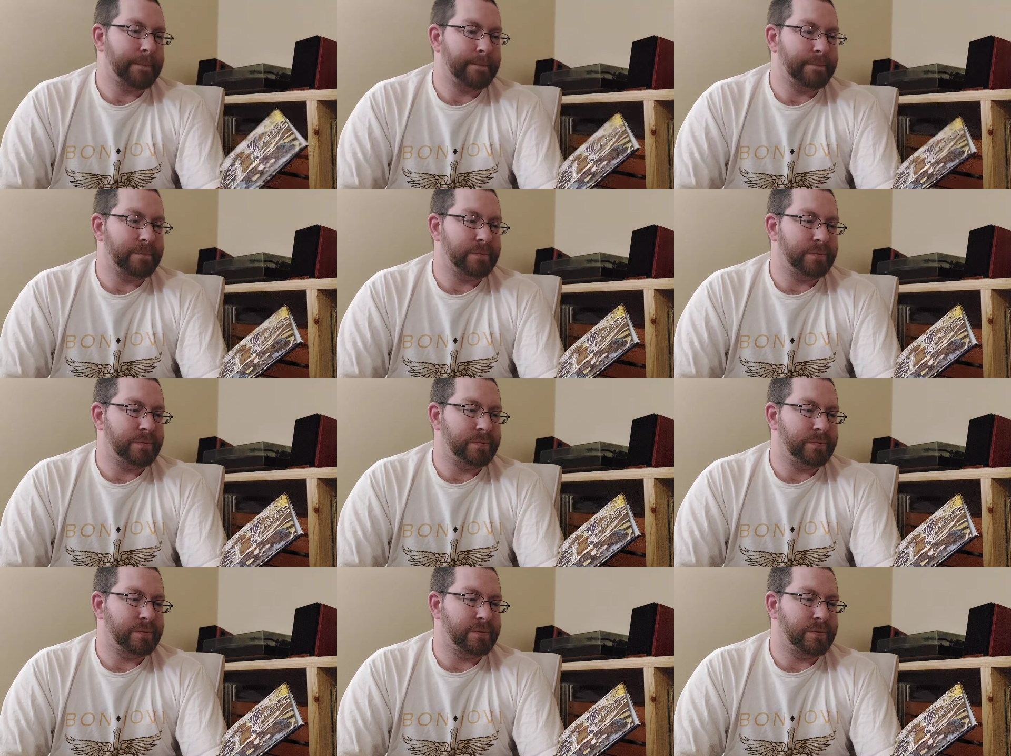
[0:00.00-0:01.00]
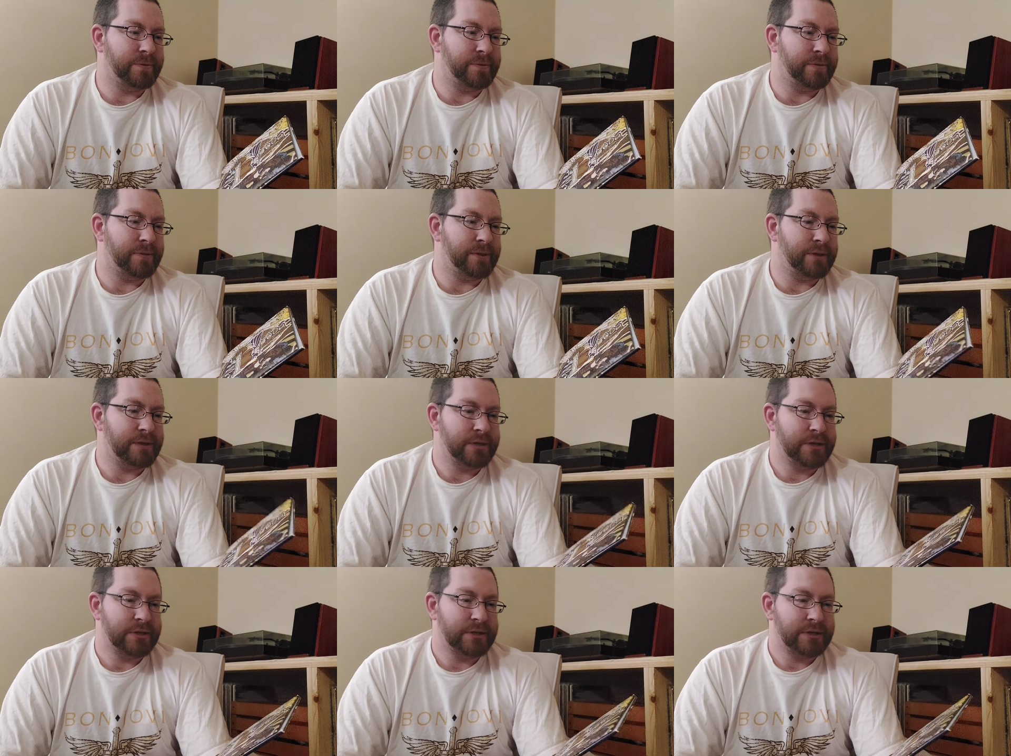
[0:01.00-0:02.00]

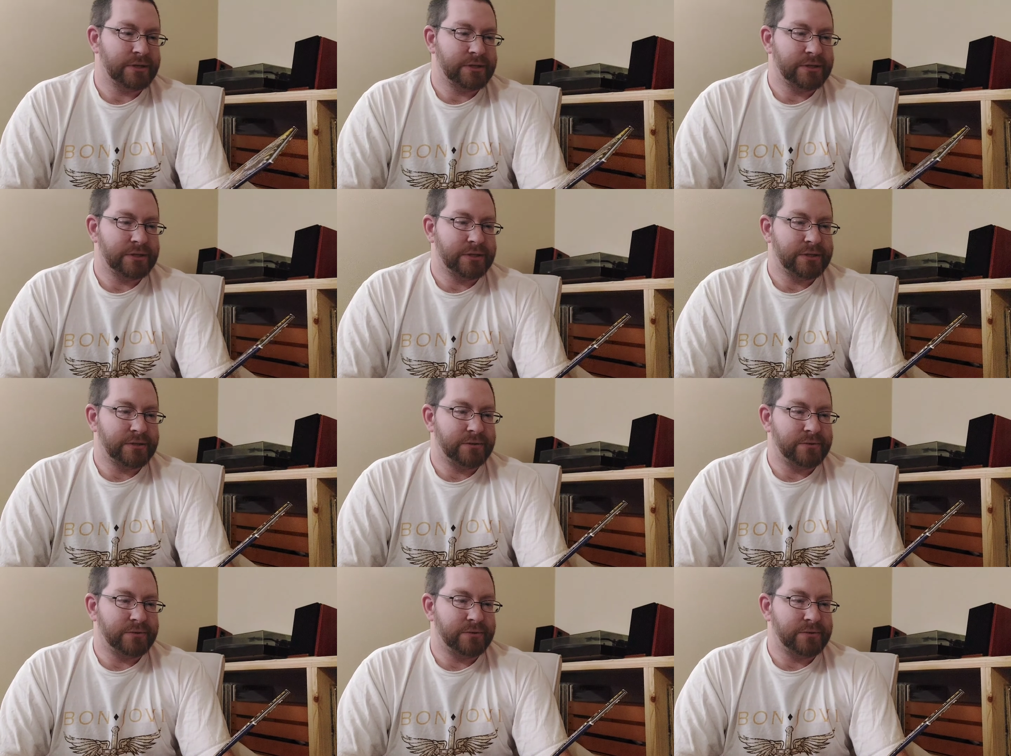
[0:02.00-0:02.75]
Nobody speaks.